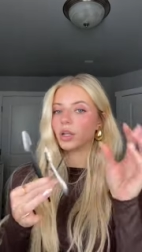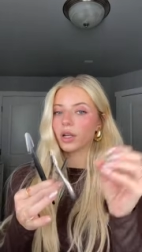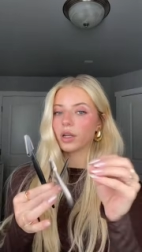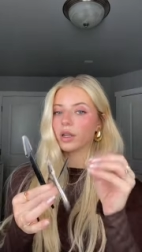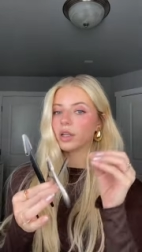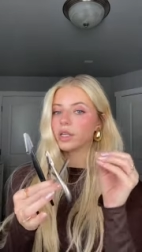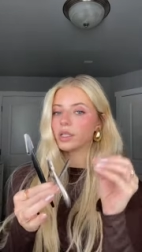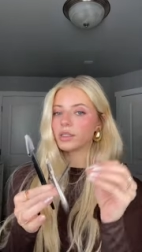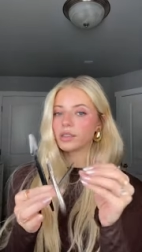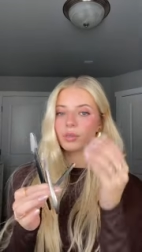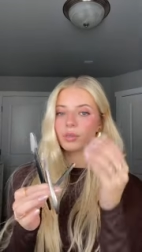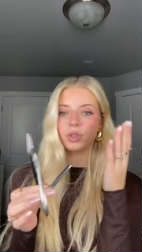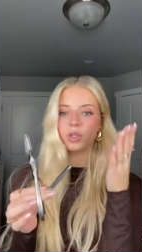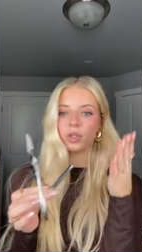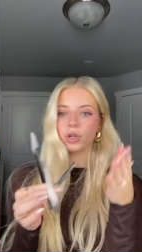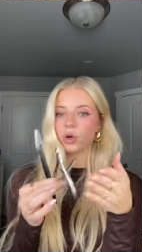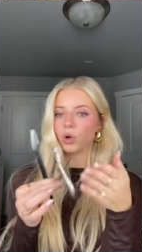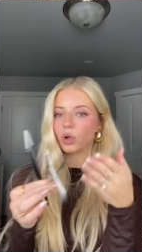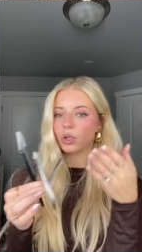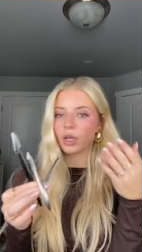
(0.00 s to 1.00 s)
gonna need some
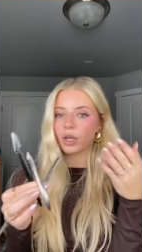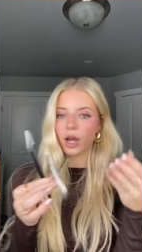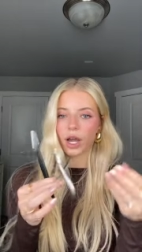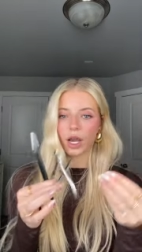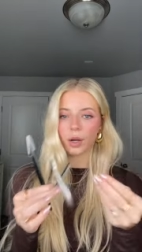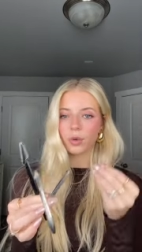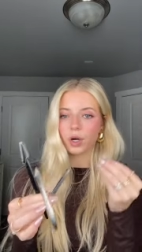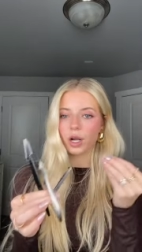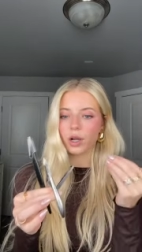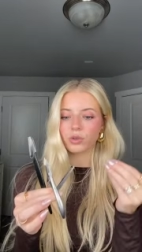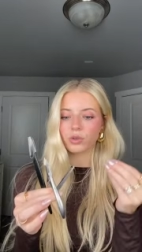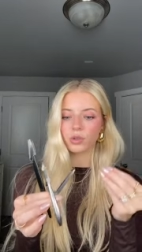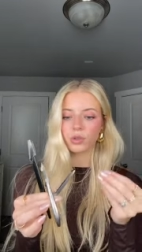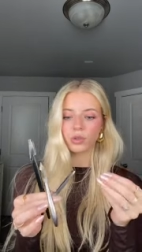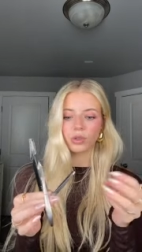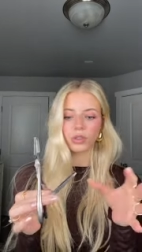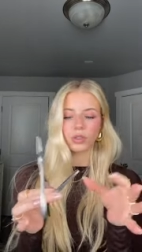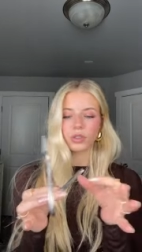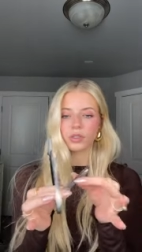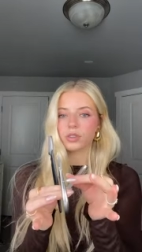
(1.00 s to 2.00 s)
good old eyebrow
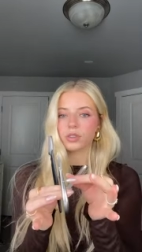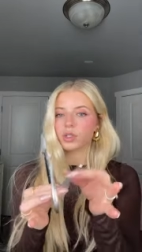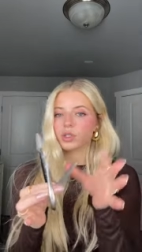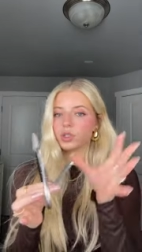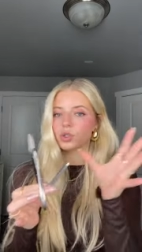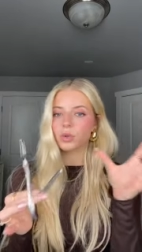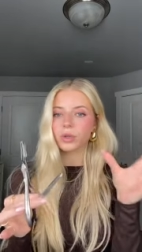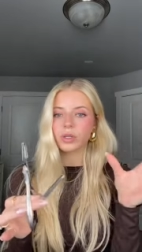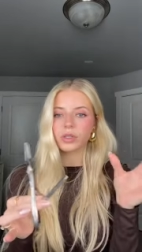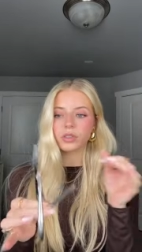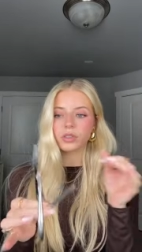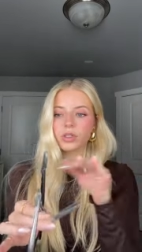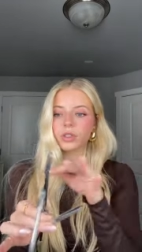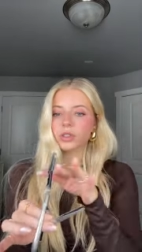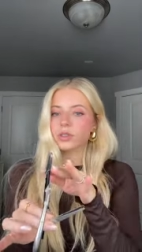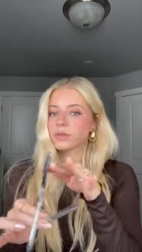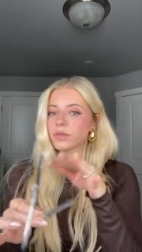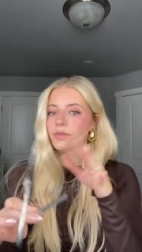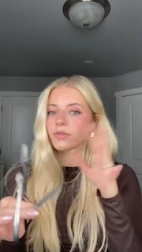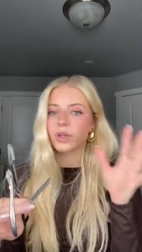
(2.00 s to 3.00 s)
tools,
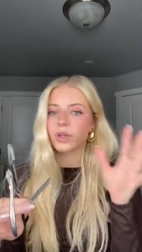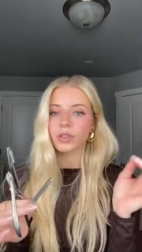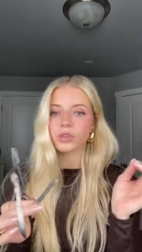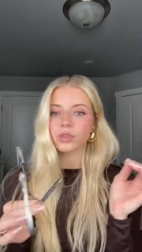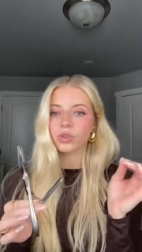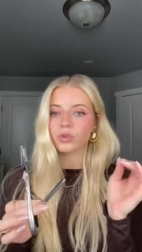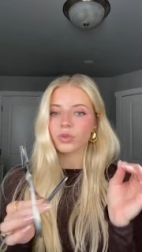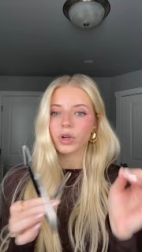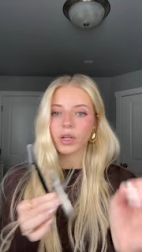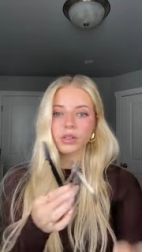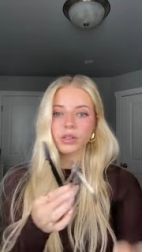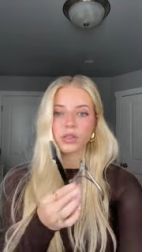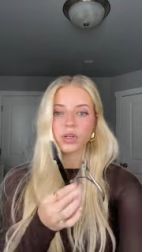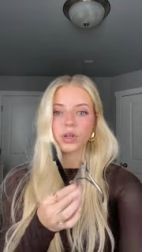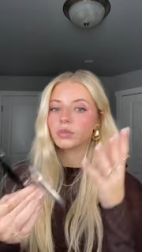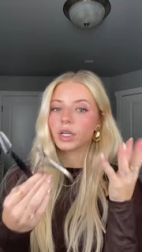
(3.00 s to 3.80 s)
tweezers, facial razor,